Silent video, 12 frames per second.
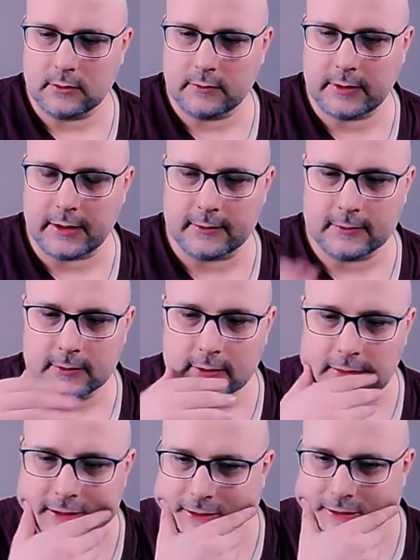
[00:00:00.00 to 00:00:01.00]
Okay.
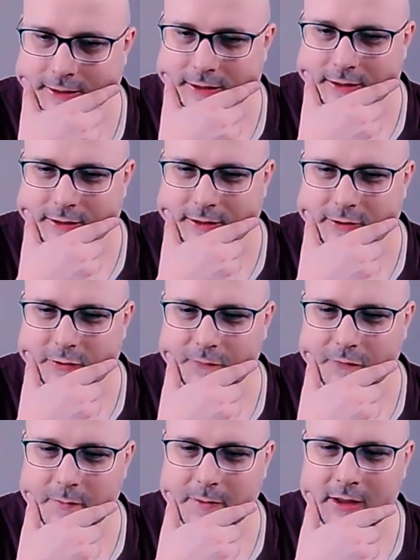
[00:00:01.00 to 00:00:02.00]
So
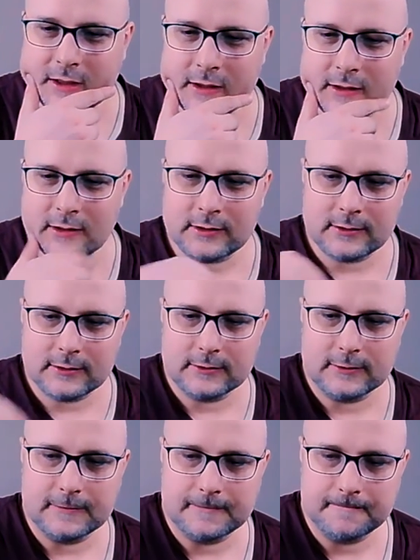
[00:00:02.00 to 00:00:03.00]
for me,
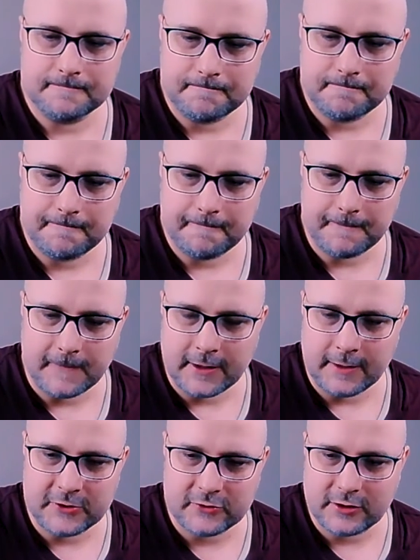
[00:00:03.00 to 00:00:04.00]

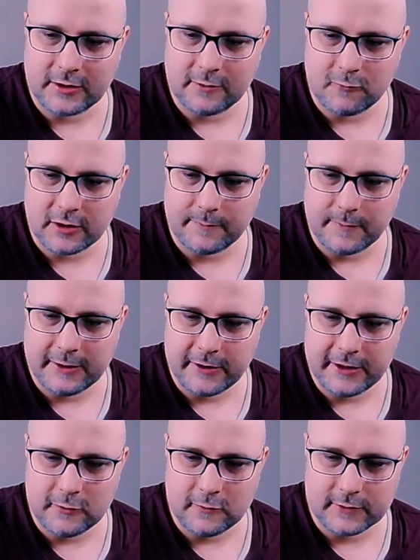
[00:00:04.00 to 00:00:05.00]
I'm just trying to work my
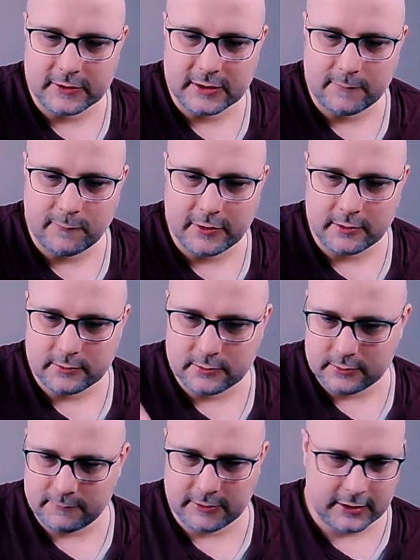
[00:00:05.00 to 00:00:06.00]
way over somewhere
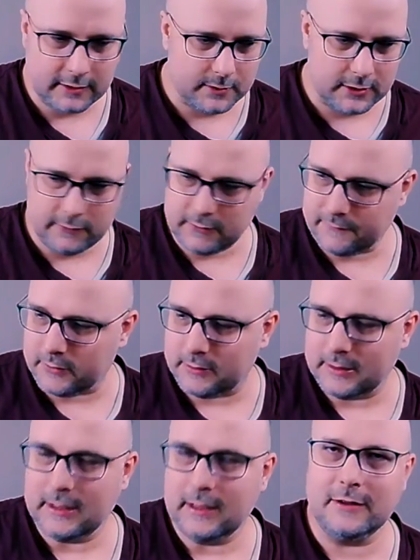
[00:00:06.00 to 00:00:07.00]
where I can be
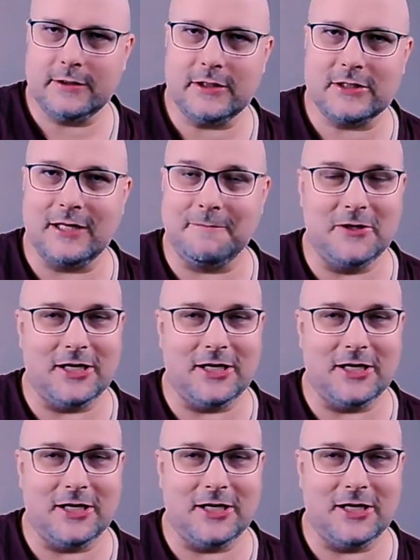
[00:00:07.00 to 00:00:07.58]
useful. This is... I'm